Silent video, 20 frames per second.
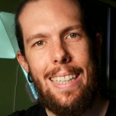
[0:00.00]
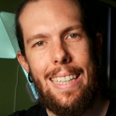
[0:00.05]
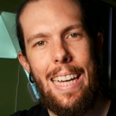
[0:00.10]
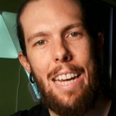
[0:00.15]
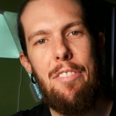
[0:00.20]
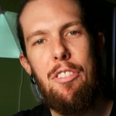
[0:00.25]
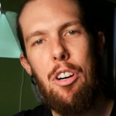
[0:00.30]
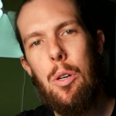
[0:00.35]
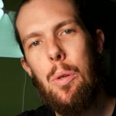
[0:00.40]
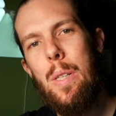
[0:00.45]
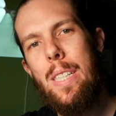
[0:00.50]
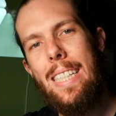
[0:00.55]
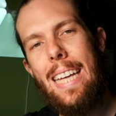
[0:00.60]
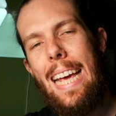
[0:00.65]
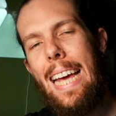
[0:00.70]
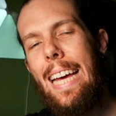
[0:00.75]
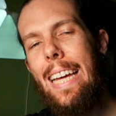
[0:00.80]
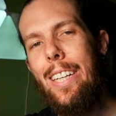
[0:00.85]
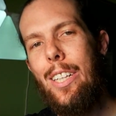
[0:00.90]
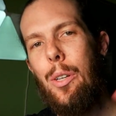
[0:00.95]
Hey folks,
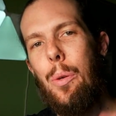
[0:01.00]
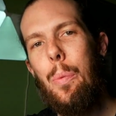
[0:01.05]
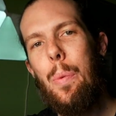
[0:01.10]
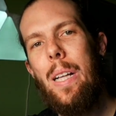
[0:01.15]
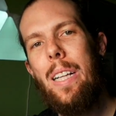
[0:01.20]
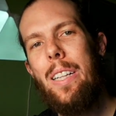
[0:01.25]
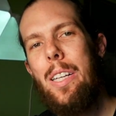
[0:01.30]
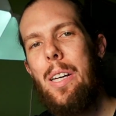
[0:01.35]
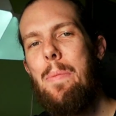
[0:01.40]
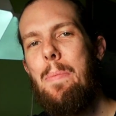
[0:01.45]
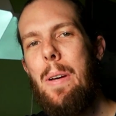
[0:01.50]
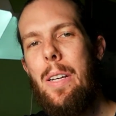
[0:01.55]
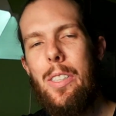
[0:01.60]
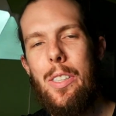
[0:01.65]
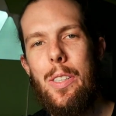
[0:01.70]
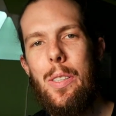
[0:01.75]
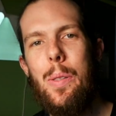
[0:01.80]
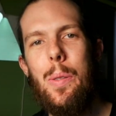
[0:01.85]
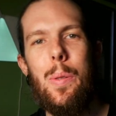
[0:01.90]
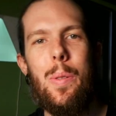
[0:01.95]
and welcome
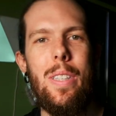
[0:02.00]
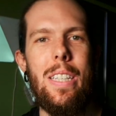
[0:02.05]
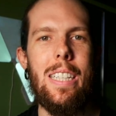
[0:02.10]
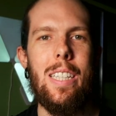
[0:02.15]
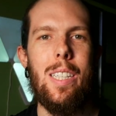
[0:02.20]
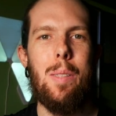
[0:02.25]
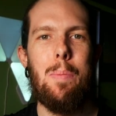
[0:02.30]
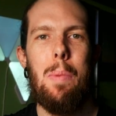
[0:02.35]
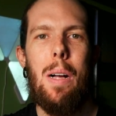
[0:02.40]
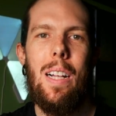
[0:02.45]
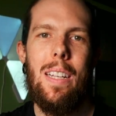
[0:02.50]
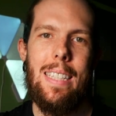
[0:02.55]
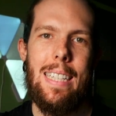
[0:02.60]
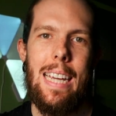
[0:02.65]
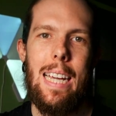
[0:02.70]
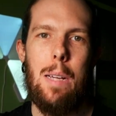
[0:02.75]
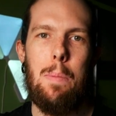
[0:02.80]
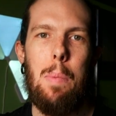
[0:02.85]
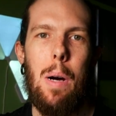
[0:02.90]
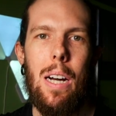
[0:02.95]
to the Small
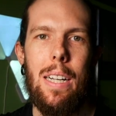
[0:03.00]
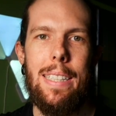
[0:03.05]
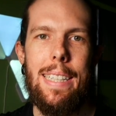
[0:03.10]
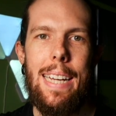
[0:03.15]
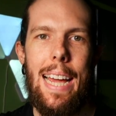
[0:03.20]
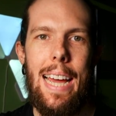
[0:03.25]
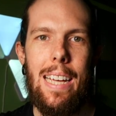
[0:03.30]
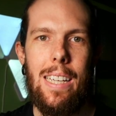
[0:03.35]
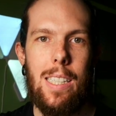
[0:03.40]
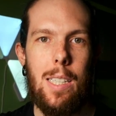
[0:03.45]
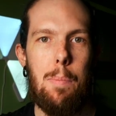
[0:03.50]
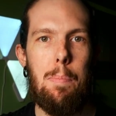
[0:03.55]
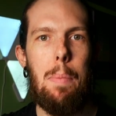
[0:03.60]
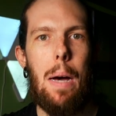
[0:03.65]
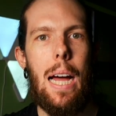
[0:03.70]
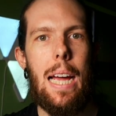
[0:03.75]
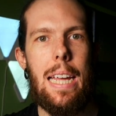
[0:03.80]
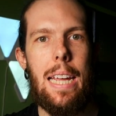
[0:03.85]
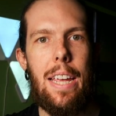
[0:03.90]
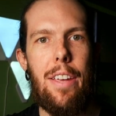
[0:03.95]
Tech Podcast
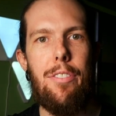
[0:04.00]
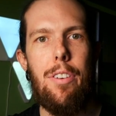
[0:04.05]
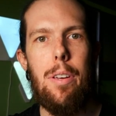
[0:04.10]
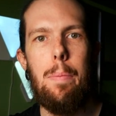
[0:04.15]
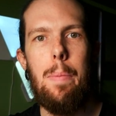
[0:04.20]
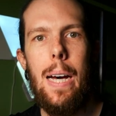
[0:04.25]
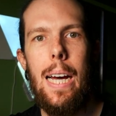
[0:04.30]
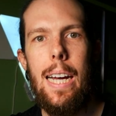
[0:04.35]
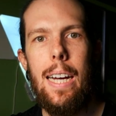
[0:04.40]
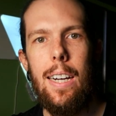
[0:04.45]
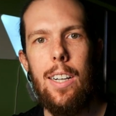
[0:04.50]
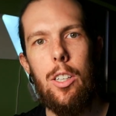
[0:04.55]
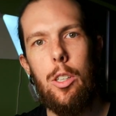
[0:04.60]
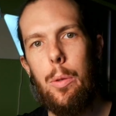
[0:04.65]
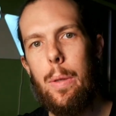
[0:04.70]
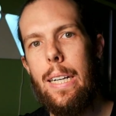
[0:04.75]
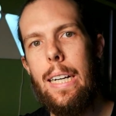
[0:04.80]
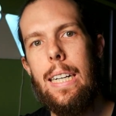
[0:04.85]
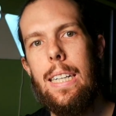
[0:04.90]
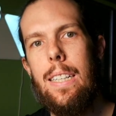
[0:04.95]
by IfMIF
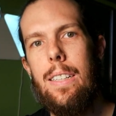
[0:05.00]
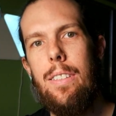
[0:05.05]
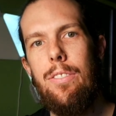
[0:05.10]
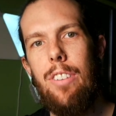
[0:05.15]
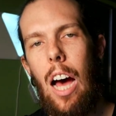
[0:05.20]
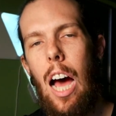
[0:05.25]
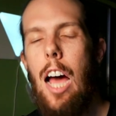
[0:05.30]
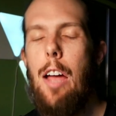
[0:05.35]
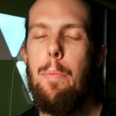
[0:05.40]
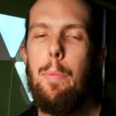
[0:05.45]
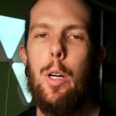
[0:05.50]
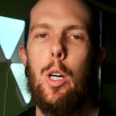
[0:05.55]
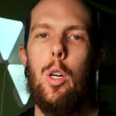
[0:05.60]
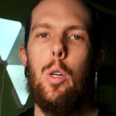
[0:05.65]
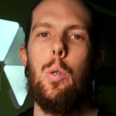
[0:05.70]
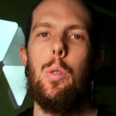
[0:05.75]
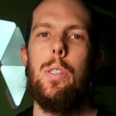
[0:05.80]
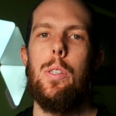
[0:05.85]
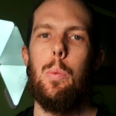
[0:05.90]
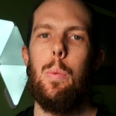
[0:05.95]
Creative. I'm your
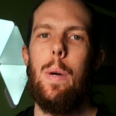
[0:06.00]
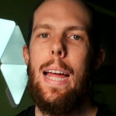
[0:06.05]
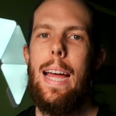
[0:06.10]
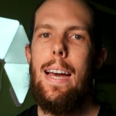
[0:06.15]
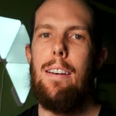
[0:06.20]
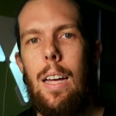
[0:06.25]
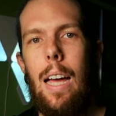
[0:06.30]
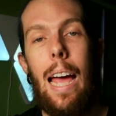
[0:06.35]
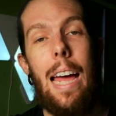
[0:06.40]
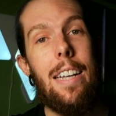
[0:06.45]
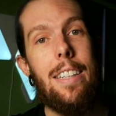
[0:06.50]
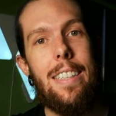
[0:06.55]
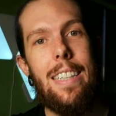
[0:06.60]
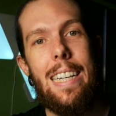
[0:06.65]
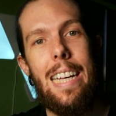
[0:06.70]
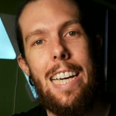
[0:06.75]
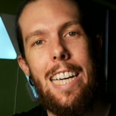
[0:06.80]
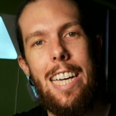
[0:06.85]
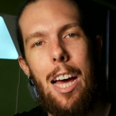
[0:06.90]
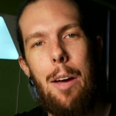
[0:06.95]
host, Raf, and
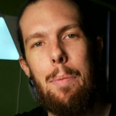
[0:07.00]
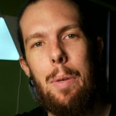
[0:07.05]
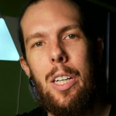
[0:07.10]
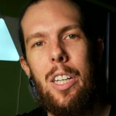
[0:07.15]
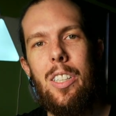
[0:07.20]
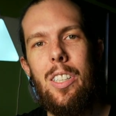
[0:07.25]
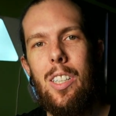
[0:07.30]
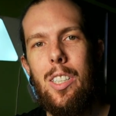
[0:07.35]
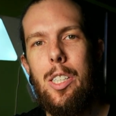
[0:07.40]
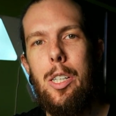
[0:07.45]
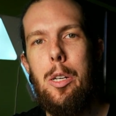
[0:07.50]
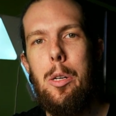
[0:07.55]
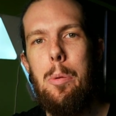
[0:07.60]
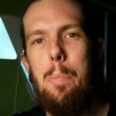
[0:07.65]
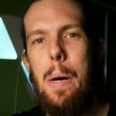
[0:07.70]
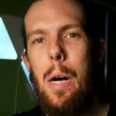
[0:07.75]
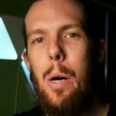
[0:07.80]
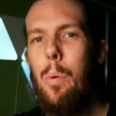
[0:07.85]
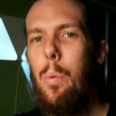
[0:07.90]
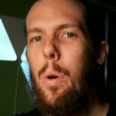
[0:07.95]
today I'm going to talk to you
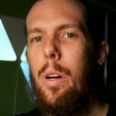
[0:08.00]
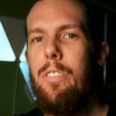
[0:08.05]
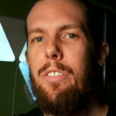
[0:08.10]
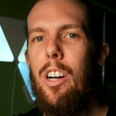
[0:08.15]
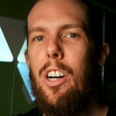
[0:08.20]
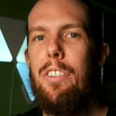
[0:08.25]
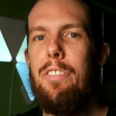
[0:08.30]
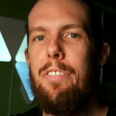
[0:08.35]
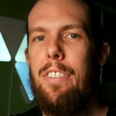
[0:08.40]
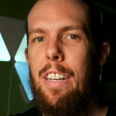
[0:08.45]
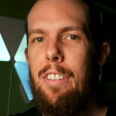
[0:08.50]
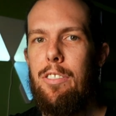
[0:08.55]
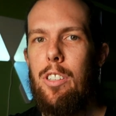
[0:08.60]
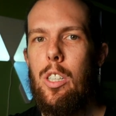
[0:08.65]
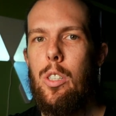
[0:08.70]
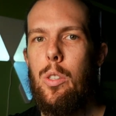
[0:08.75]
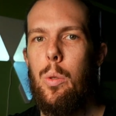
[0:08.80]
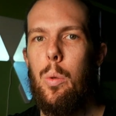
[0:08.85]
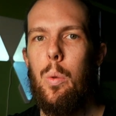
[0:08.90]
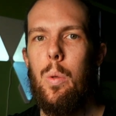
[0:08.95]
about one of our
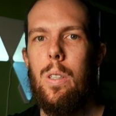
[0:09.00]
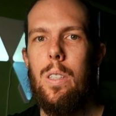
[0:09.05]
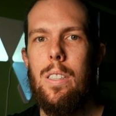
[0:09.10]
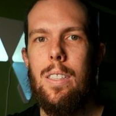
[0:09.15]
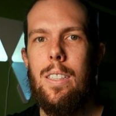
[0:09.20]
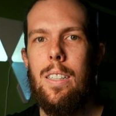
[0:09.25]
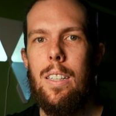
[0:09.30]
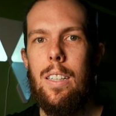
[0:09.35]
favorite tools,